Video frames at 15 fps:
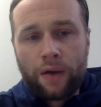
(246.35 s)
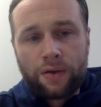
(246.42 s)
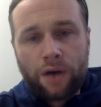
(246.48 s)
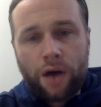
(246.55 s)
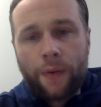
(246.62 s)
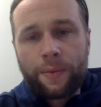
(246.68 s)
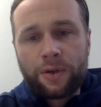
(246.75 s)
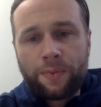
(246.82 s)

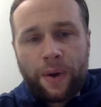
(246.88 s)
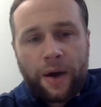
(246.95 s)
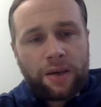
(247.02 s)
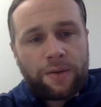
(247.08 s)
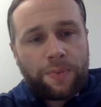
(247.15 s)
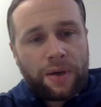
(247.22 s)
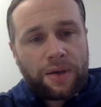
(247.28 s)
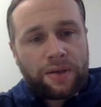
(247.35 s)
time and
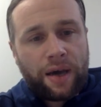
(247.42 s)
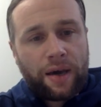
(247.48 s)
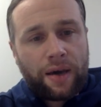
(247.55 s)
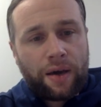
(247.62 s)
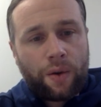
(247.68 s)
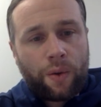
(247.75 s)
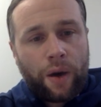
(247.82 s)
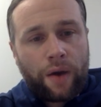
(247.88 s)
space being
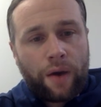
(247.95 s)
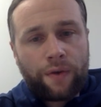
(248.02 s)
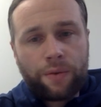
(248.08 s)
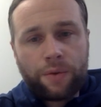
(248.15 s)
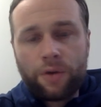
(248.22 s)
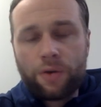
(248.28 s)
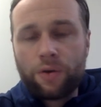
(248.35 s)
taken away from you.